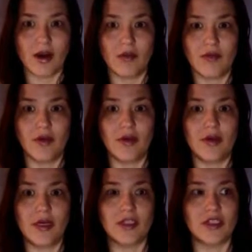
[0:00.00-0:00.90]
before
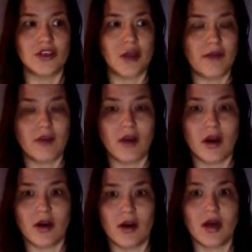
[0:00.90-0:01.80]
you can just drive the
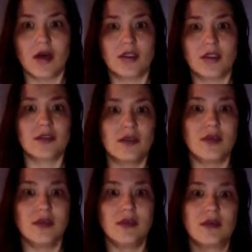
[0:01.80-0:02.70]
car
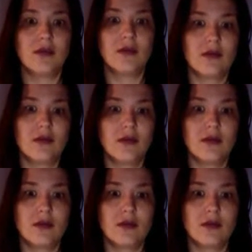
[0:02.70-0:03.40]
unconsciously. Certainly.